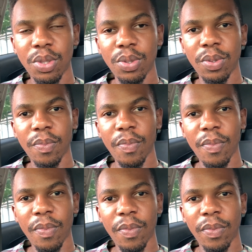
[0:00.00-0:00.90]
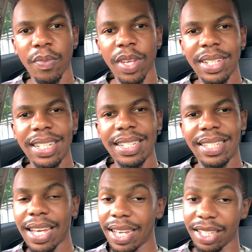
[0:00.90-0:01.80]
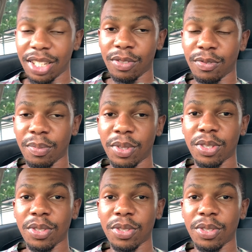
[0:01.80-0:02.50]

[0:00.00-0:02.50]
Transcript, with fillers: you detached from your